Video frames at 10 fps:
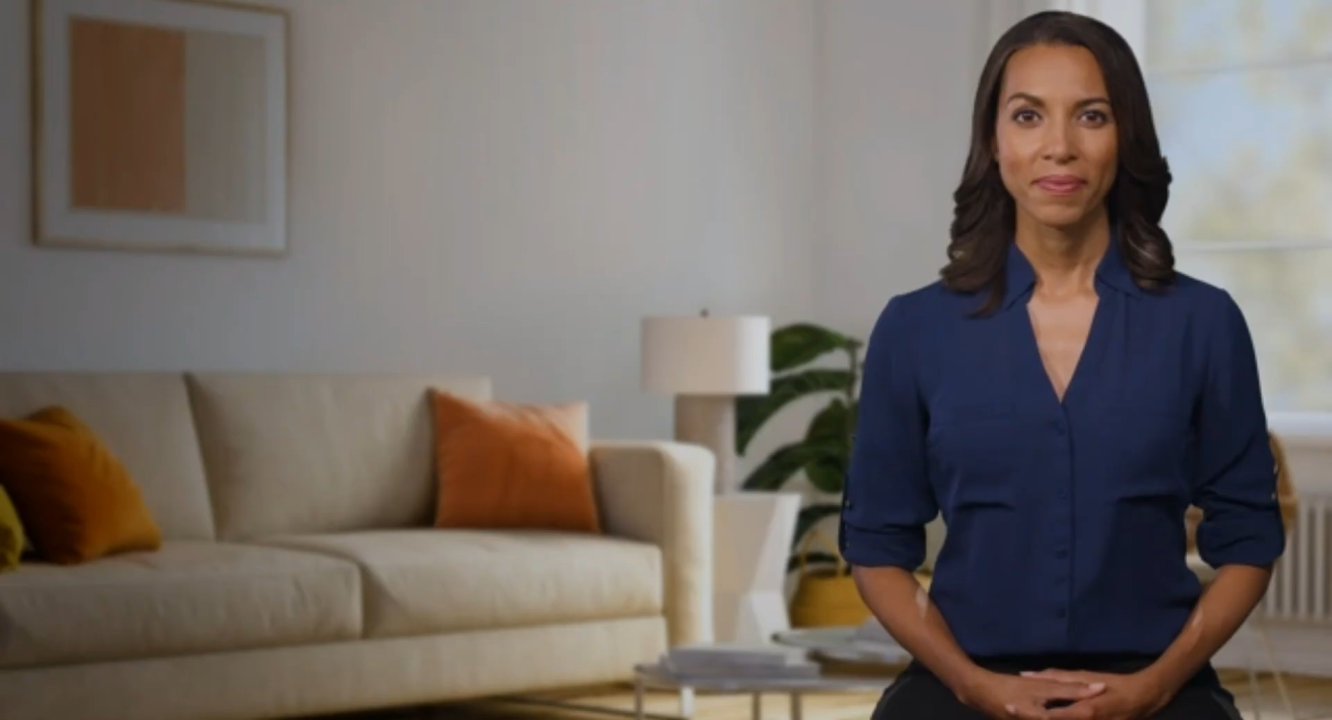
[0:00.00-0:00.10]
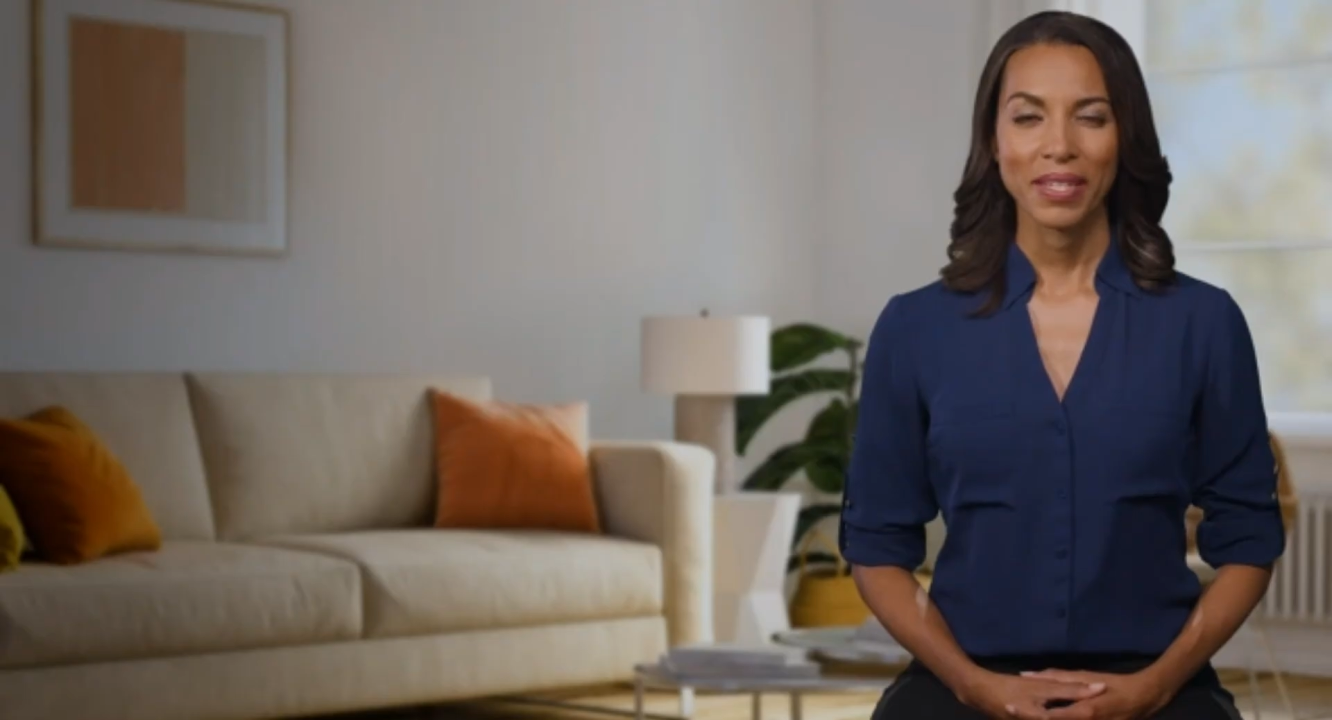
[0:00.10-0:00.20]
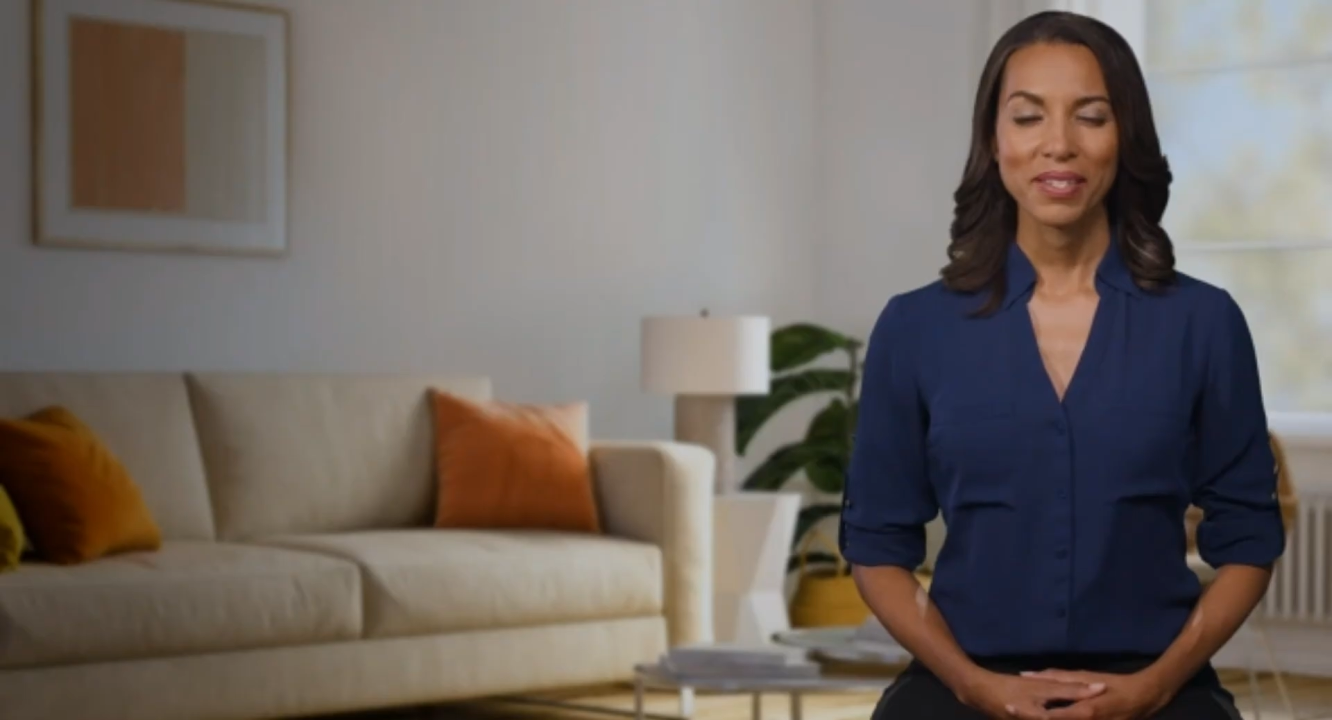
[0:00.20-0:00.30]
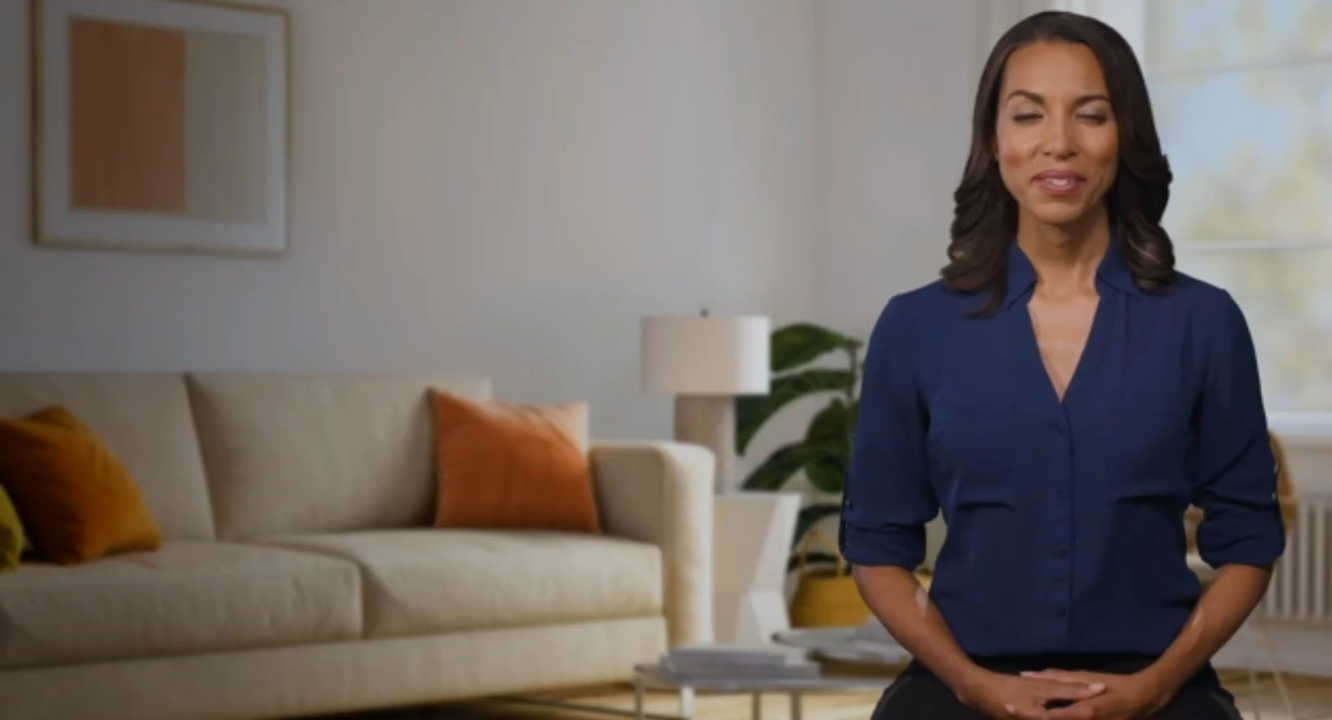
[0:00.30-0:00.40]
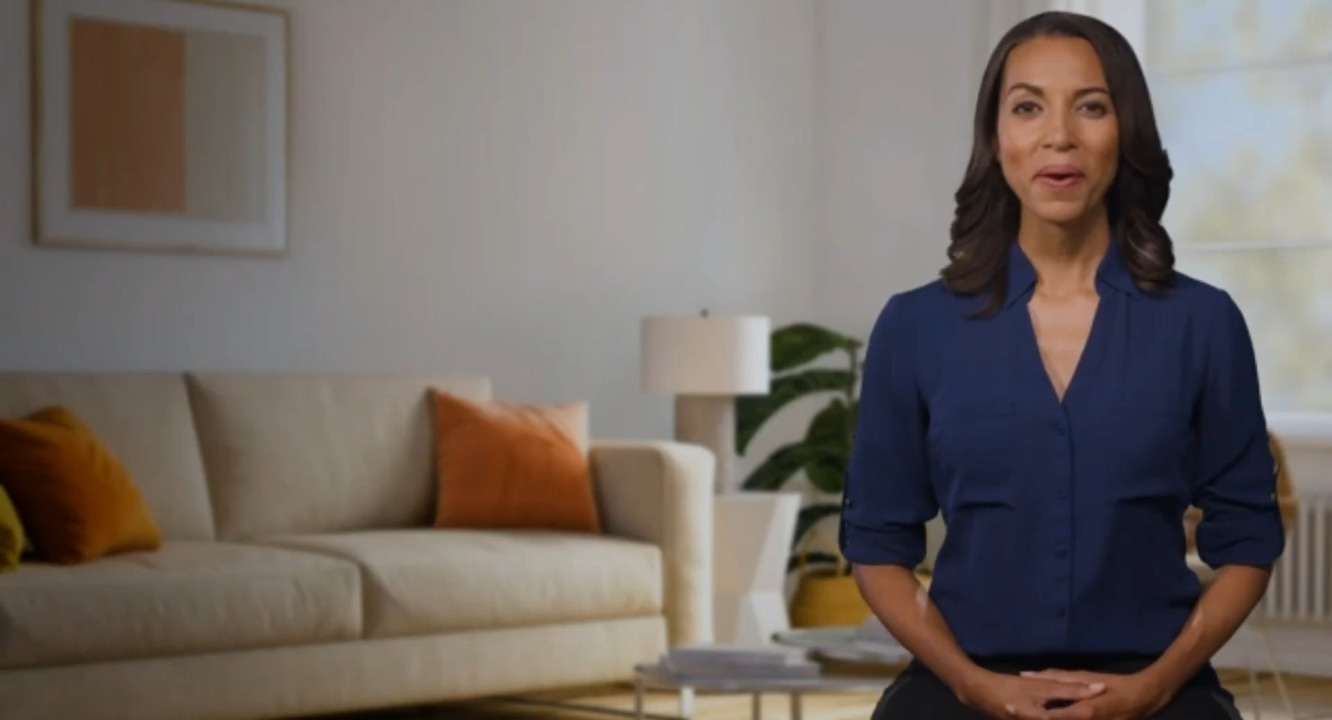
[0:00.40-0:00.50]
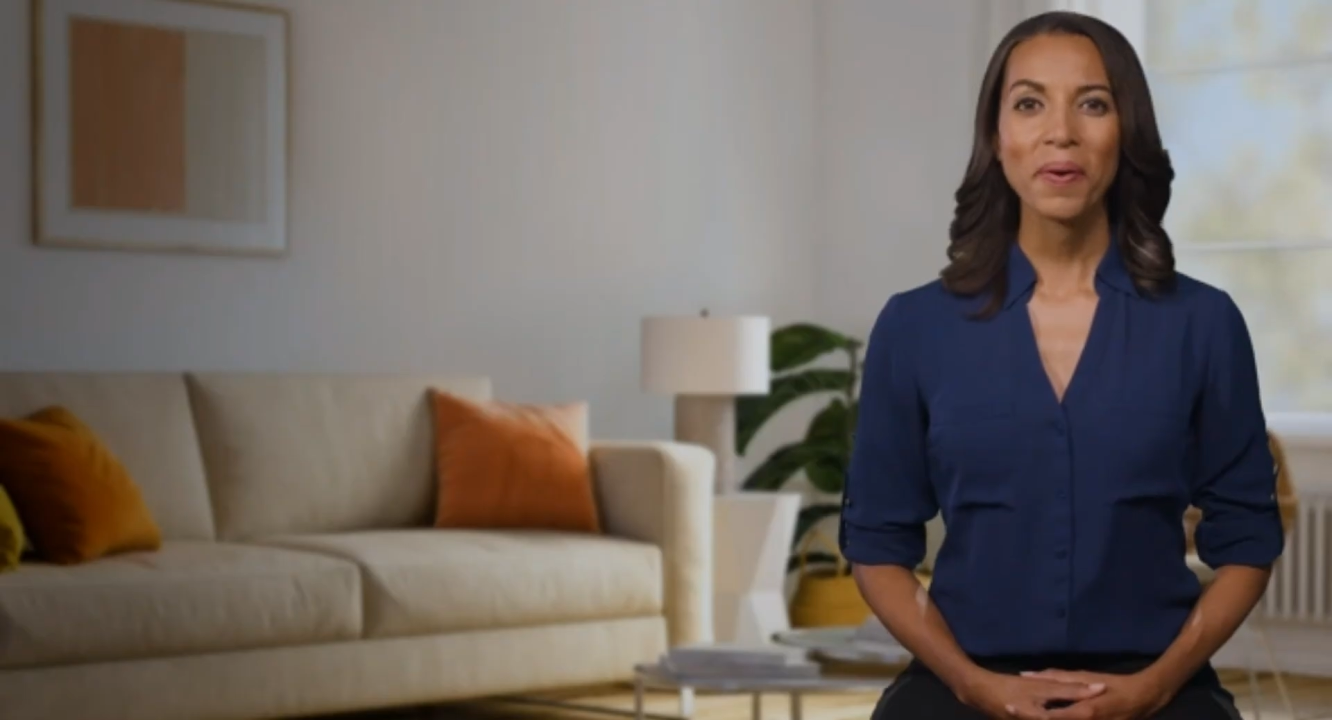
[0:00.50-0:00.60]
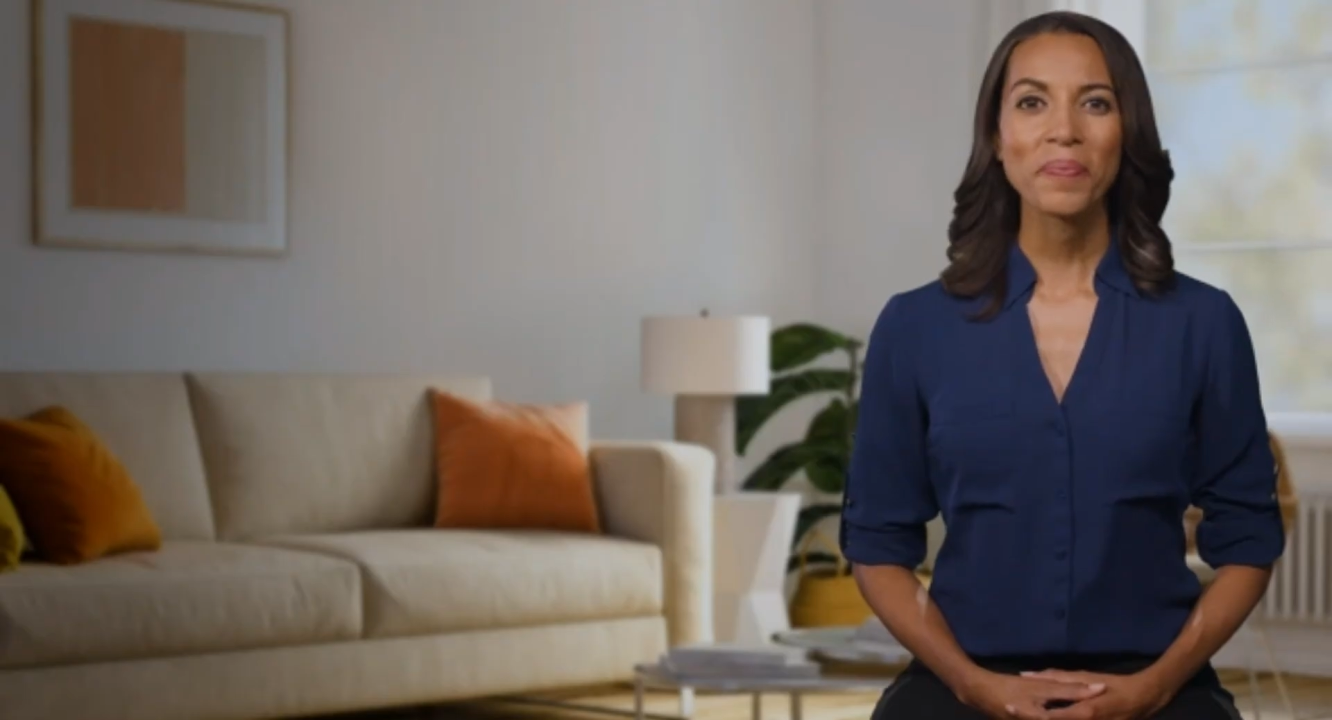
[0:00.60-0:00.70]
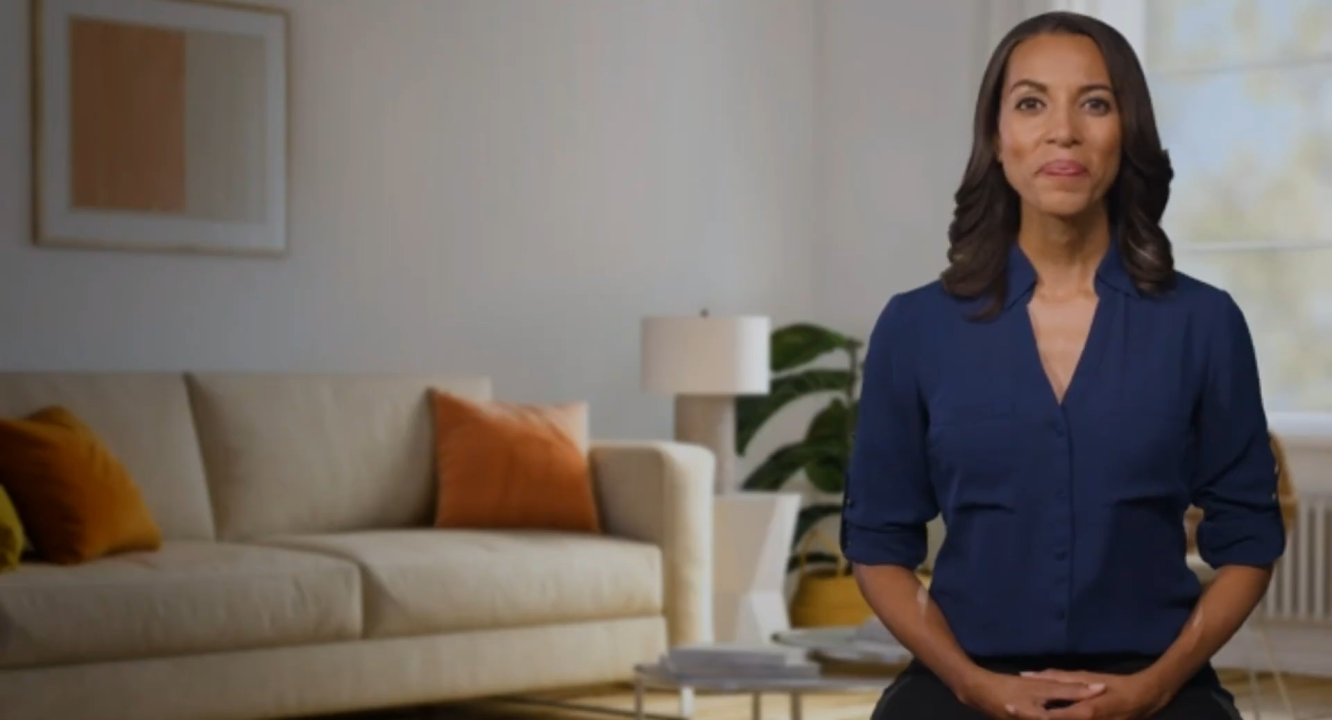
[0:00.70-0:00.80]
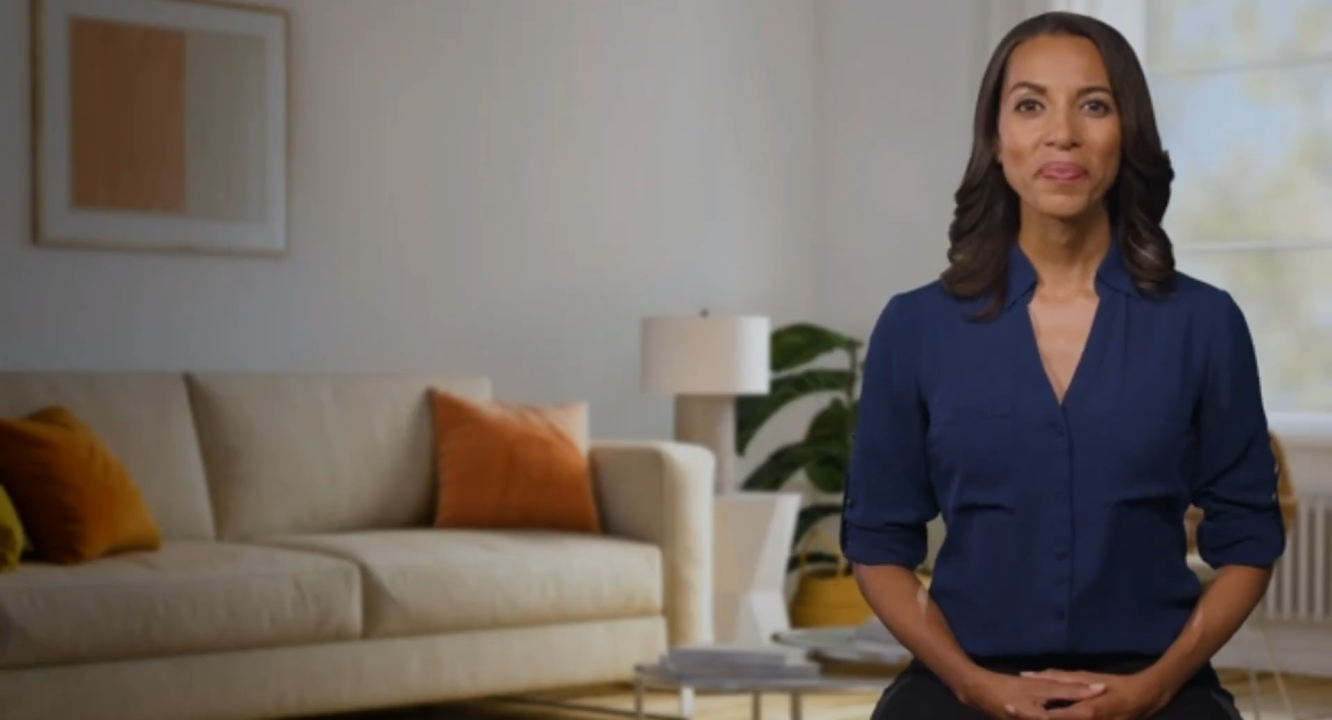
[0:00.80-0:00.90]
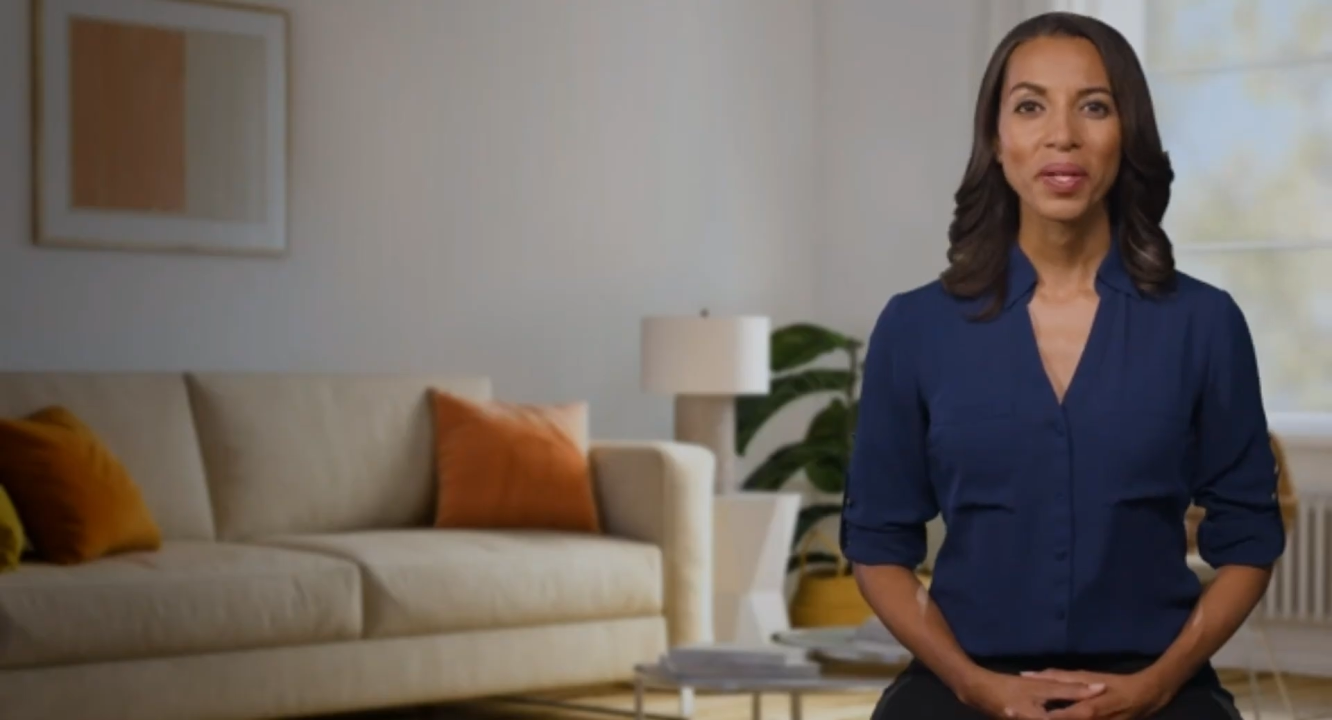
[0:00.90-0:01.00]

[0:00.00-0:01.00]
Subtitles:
So,